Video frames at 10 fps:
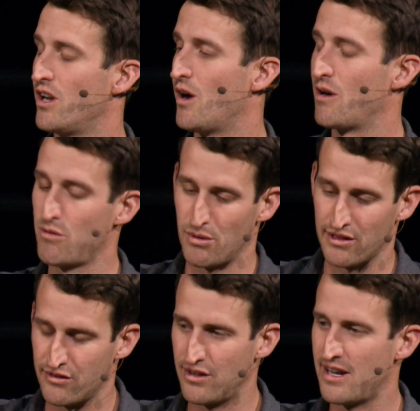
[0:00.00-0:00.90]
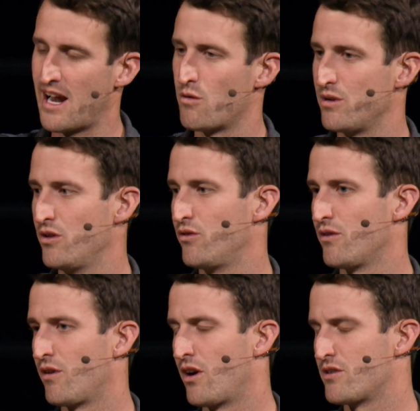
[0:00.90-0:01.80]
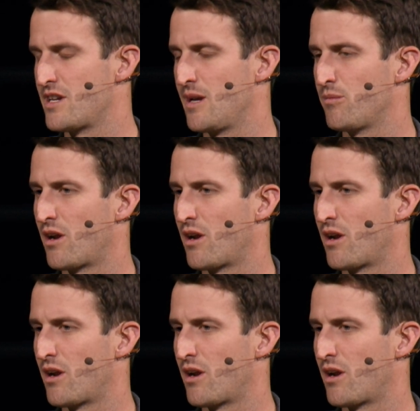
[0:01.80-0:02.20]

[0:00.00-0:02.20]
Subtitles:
How do we bring this in? How do we use it on our teams?